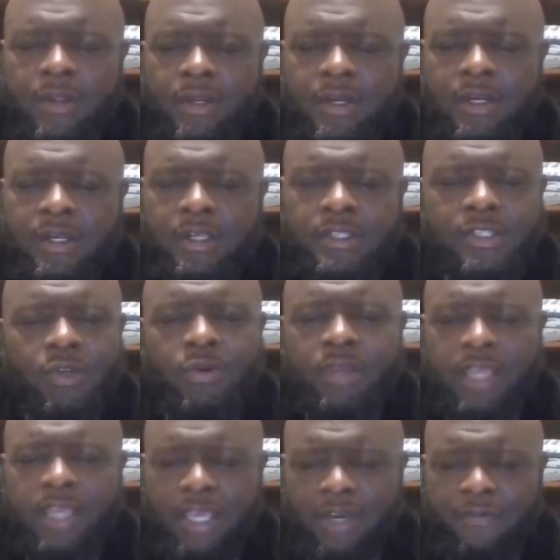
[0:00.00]
so
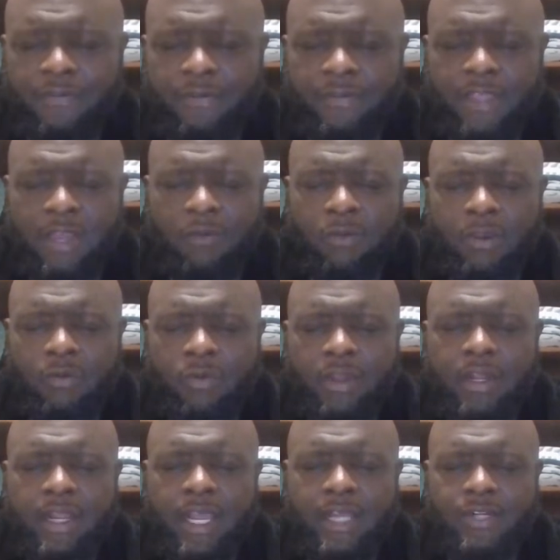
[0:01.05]
careful that we will
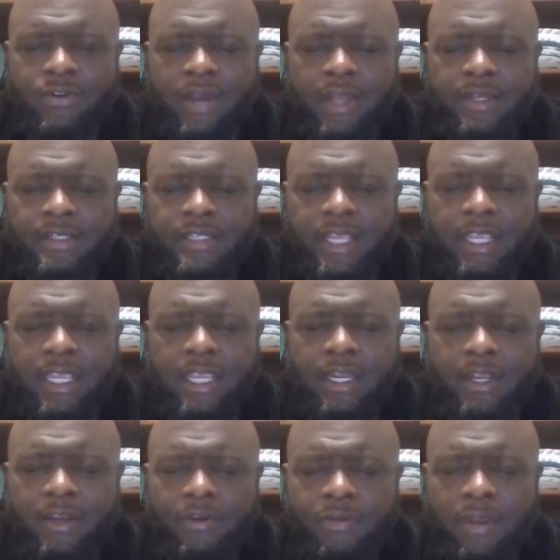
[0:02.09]
not try to take any
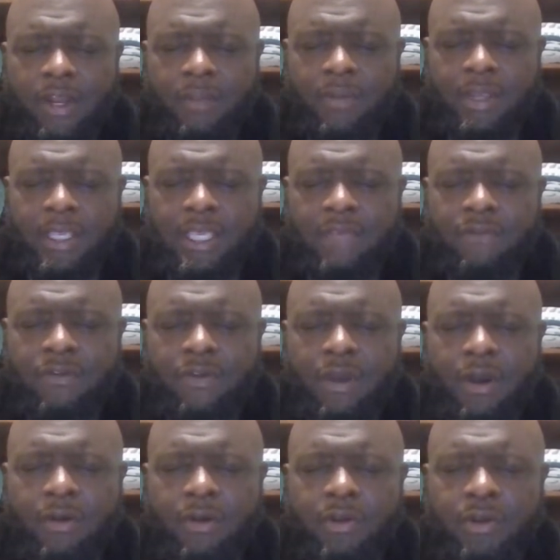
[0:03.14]
credit, but give you
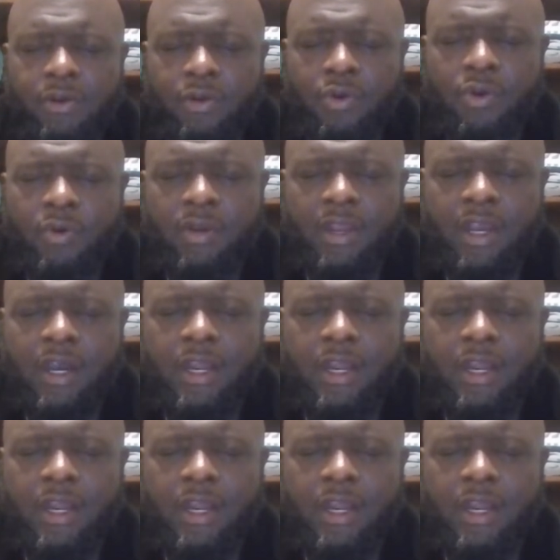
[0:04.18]
all the glory, honor, and